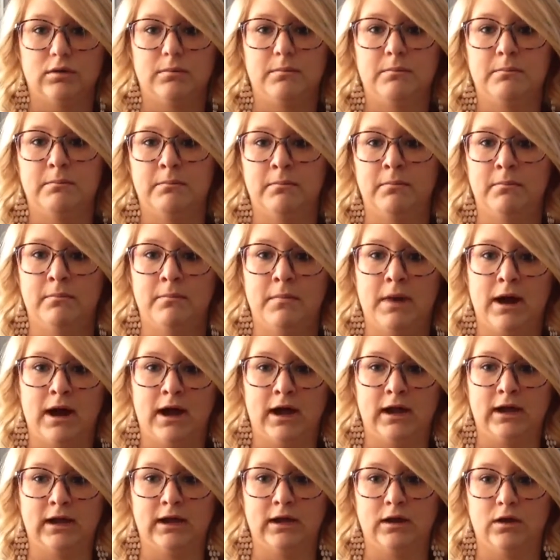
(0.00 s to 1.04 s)

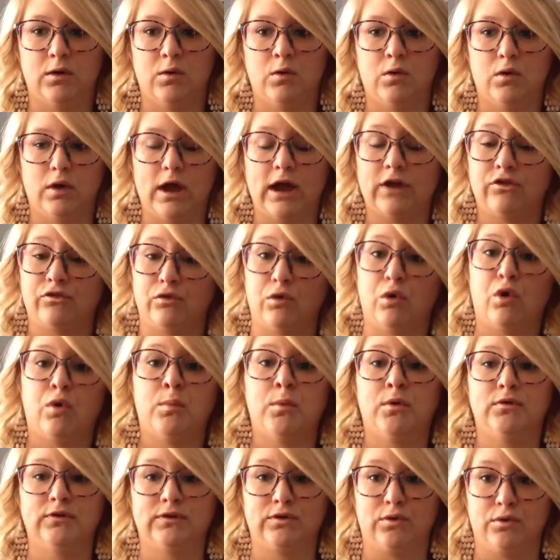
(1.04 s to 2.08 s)
my extra
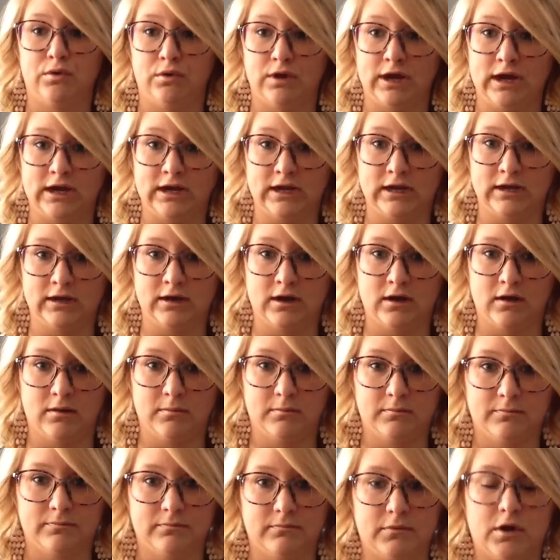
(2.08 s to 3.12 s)
hormones created
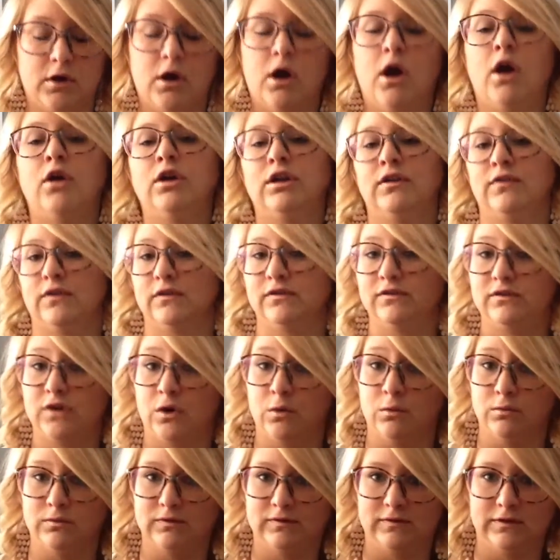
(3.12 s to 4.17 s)
hardened the
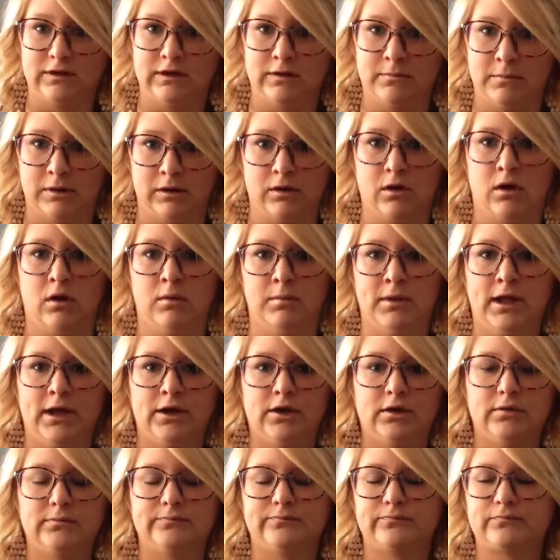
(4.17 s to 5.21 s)
stones in my
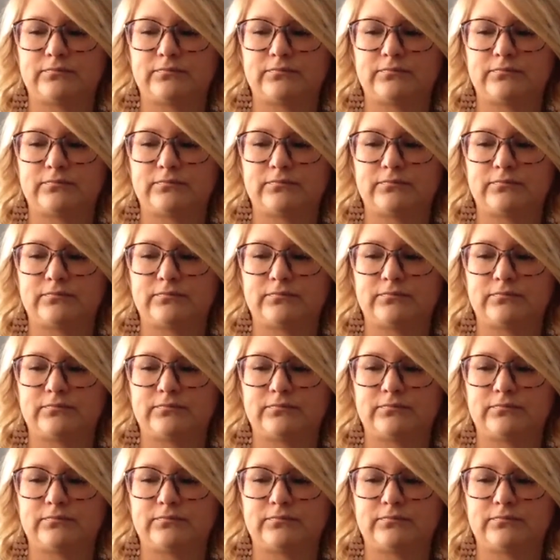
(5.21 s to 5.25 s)
gallbladder.